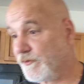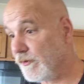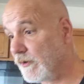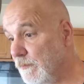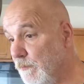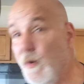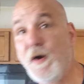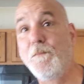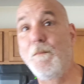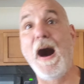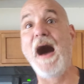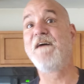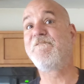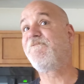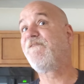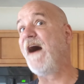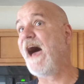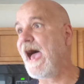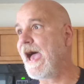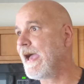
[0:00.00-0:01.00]
stream with
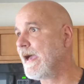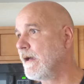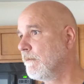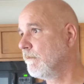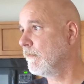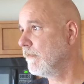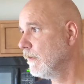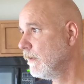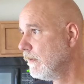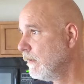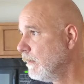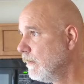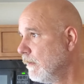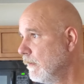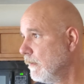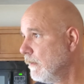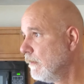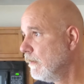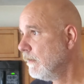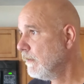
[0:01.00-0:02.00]
my fam.
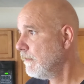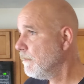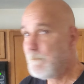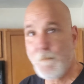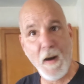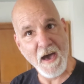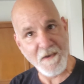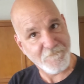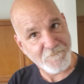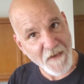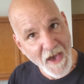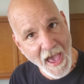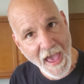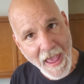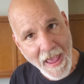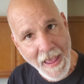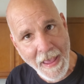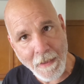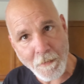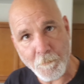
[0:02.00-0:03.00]
My
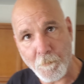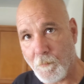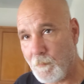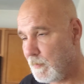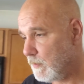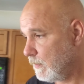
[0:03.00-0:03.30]
fam.